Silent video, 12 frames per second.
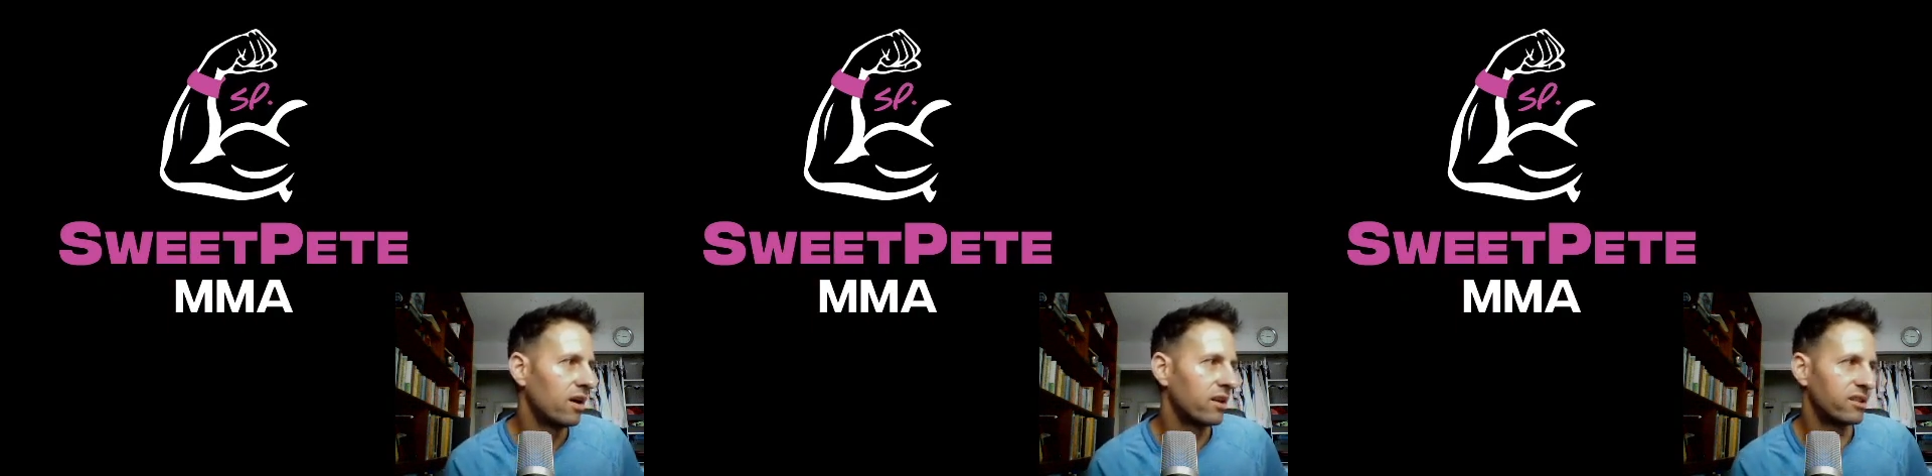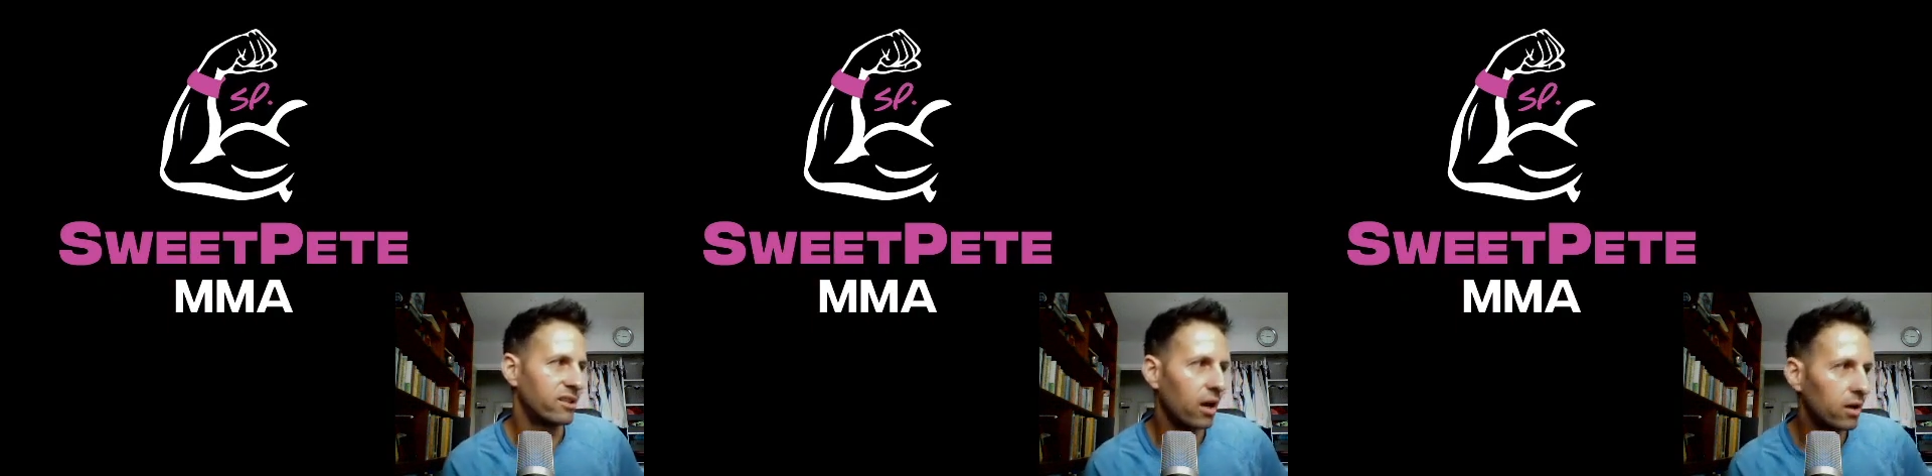
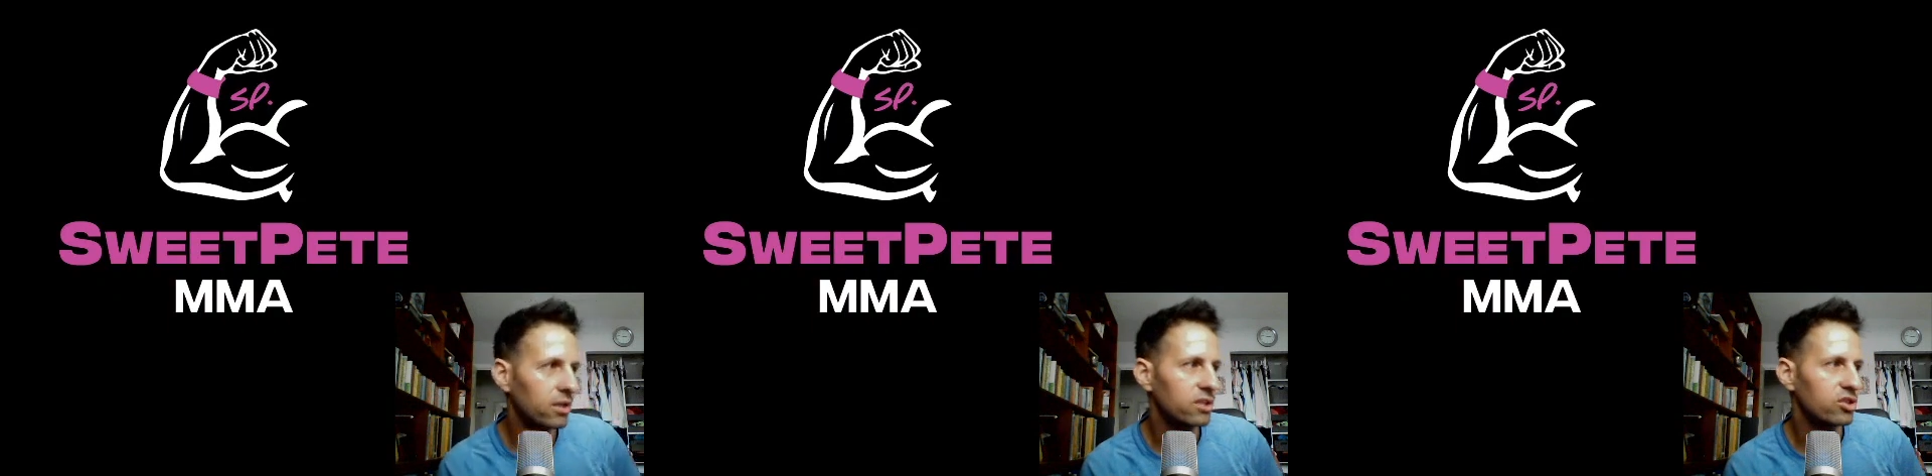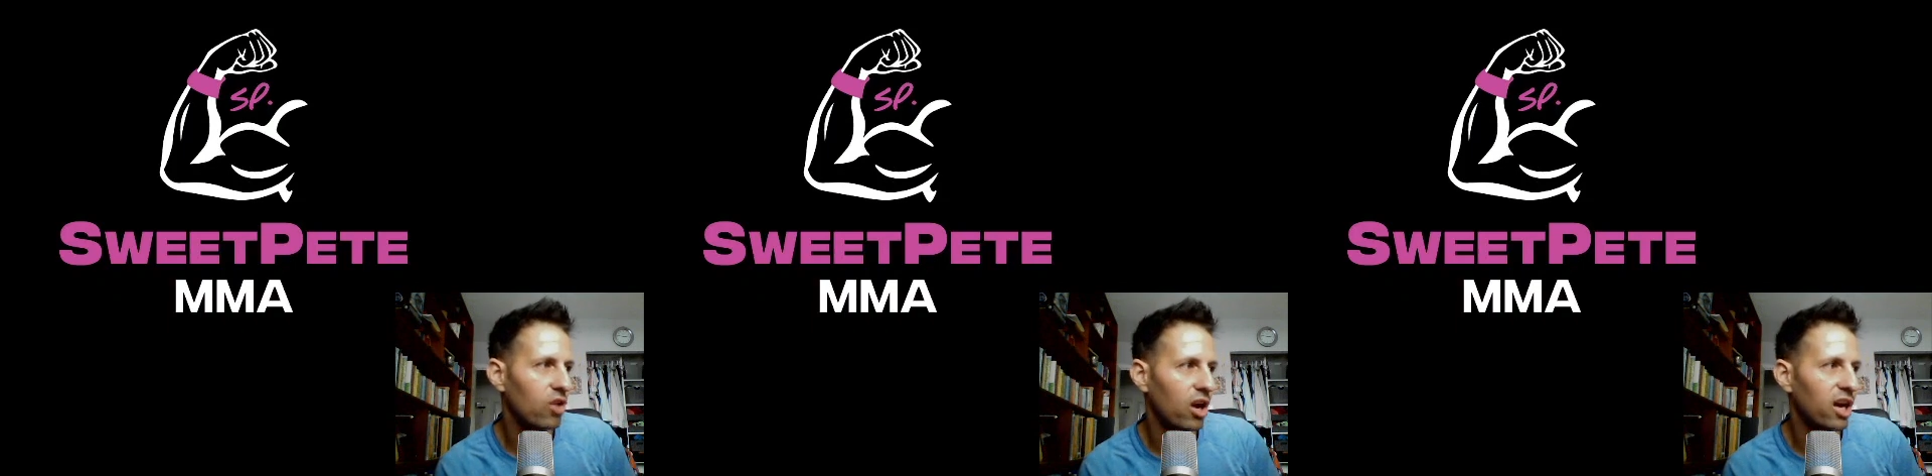Douglas
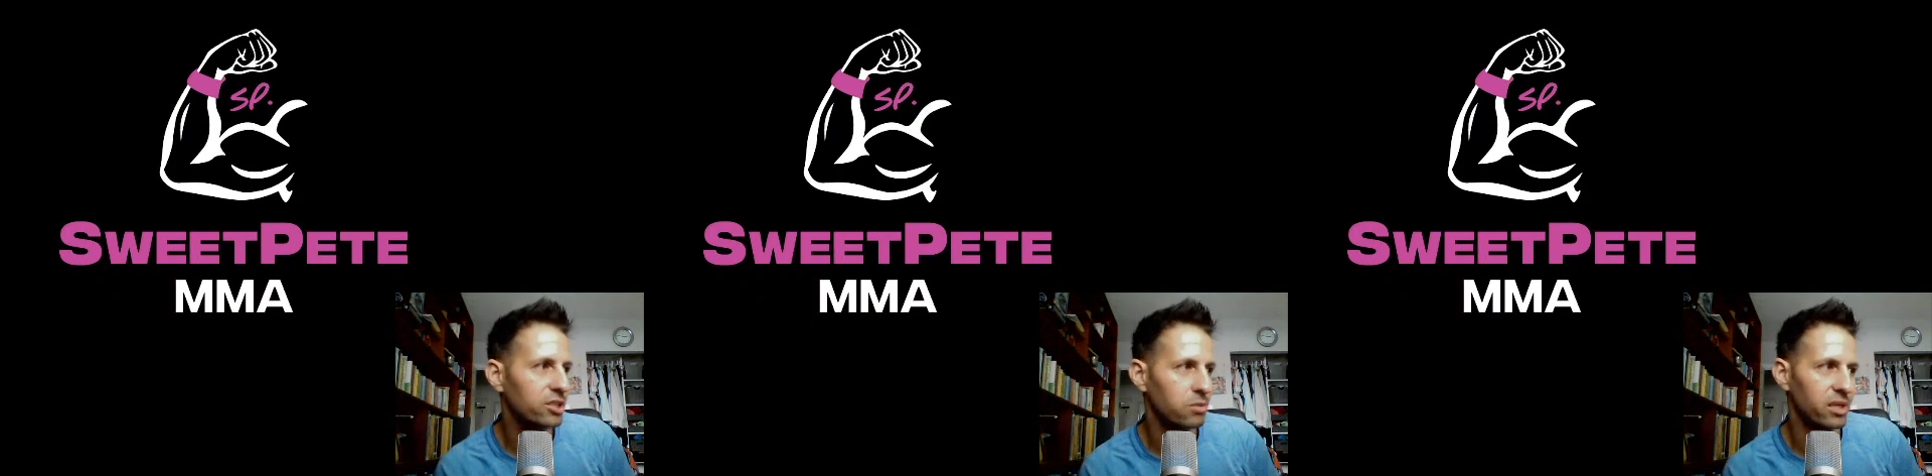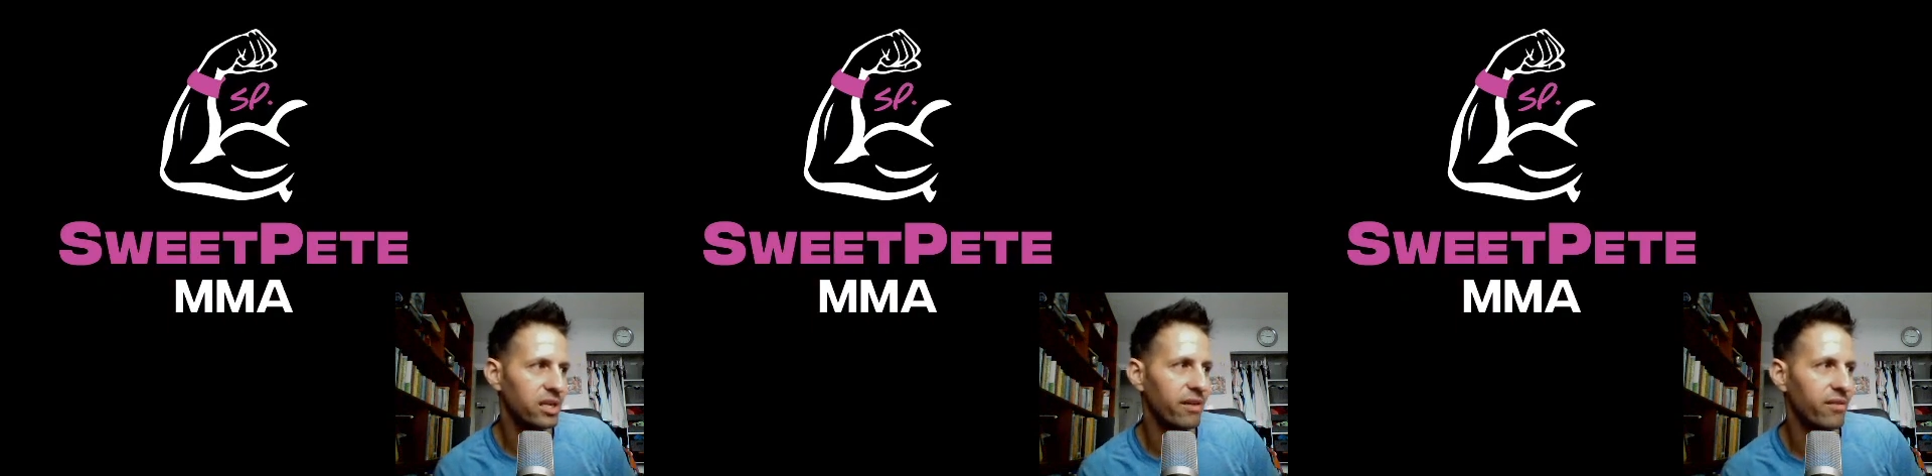Crosby,
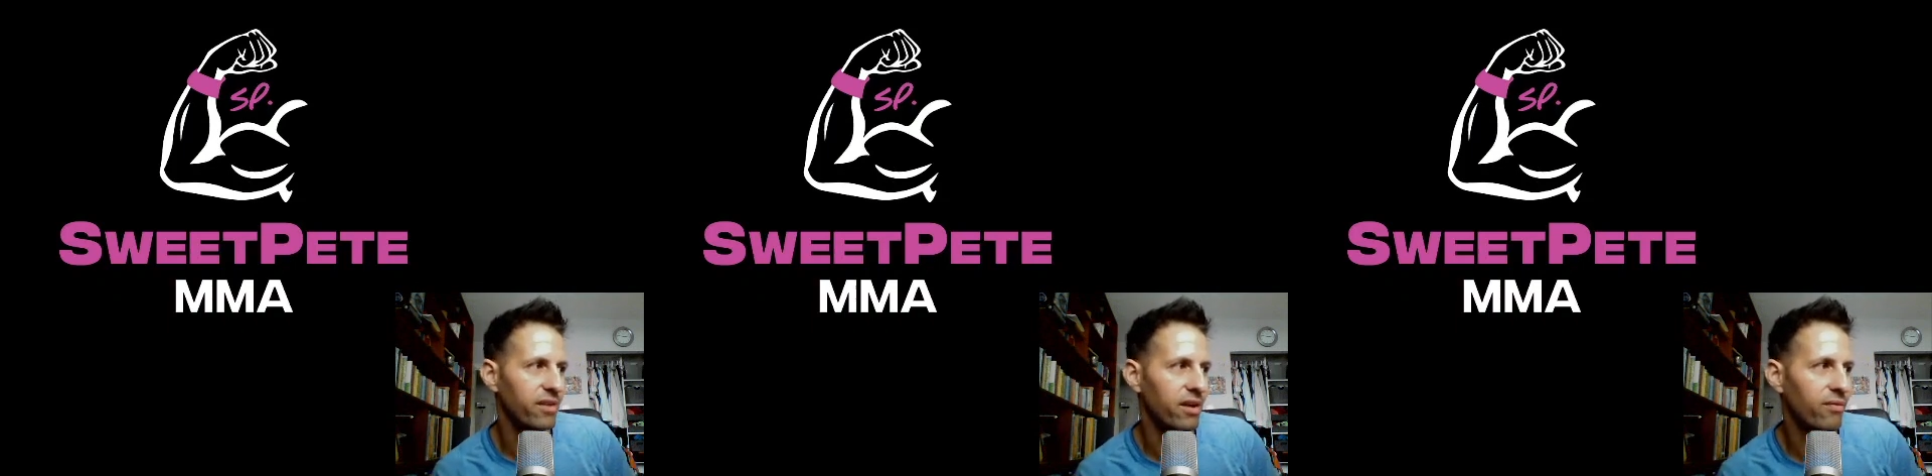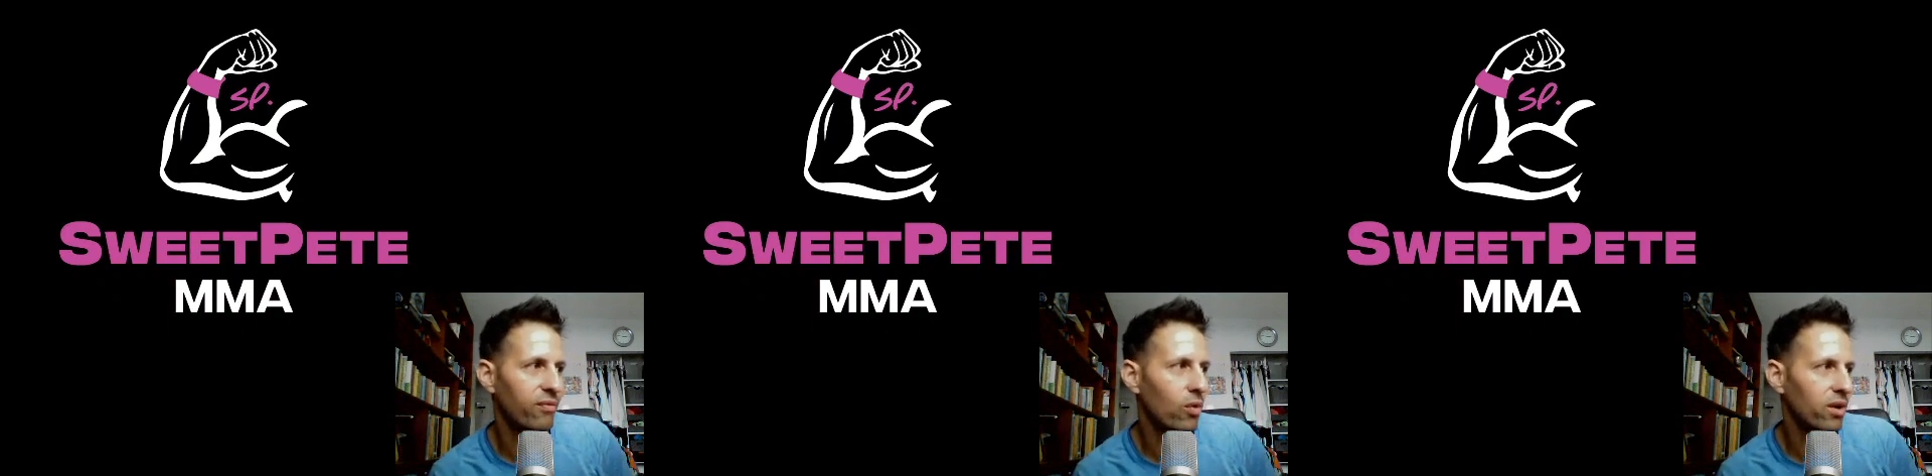giving it
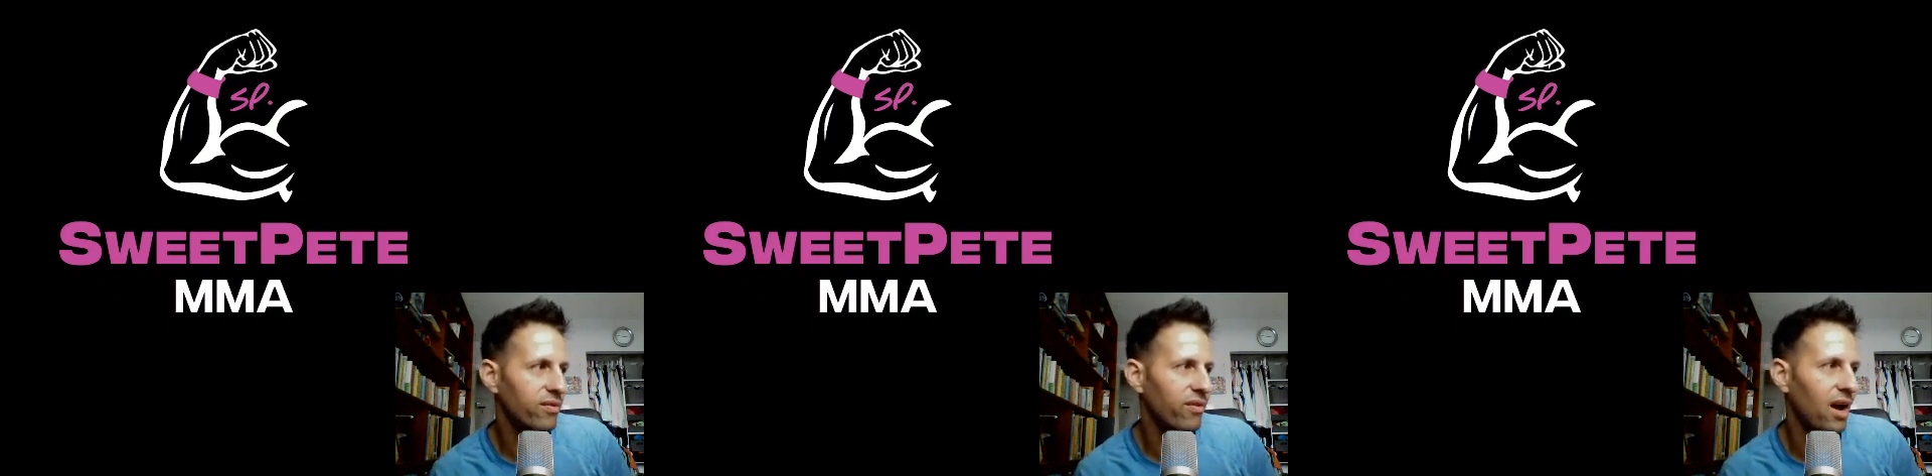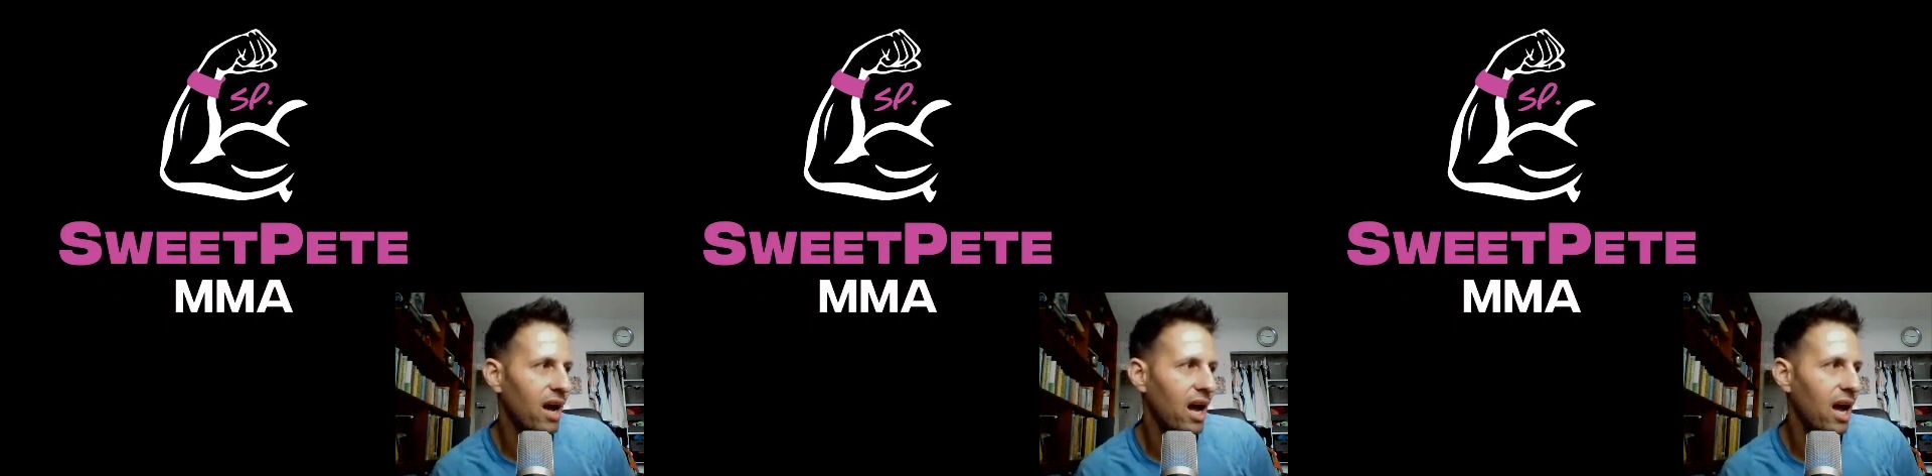
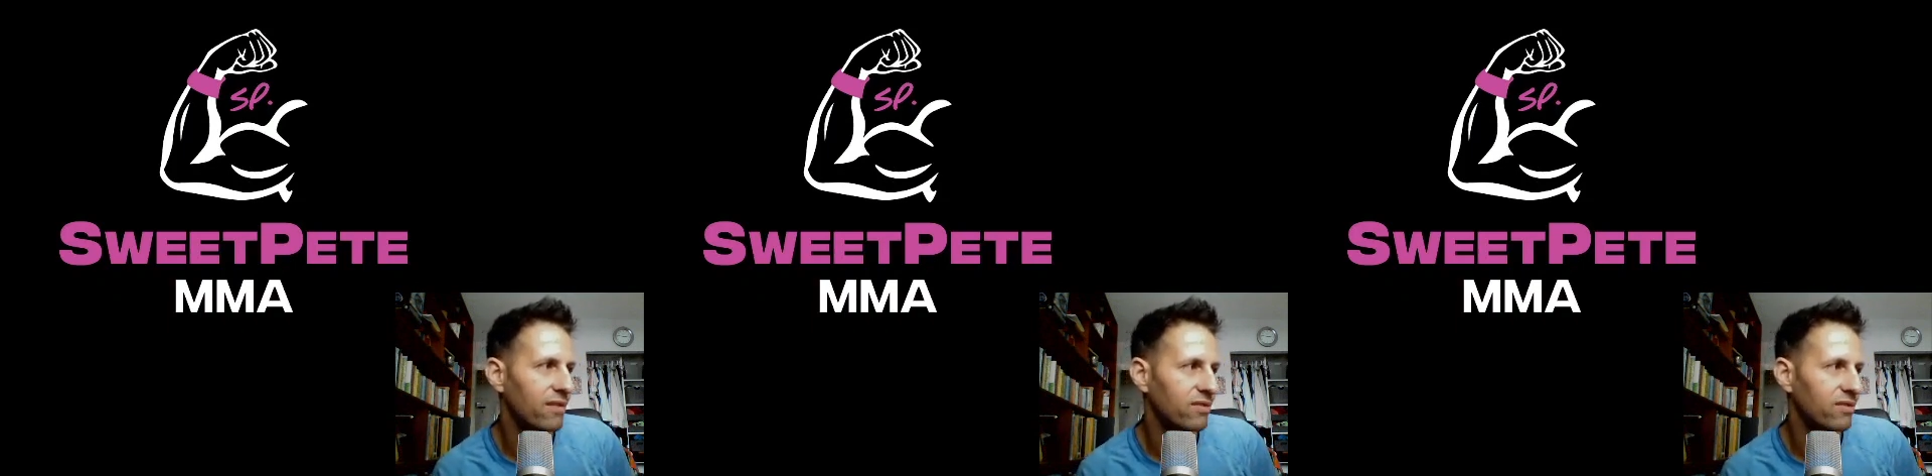50-45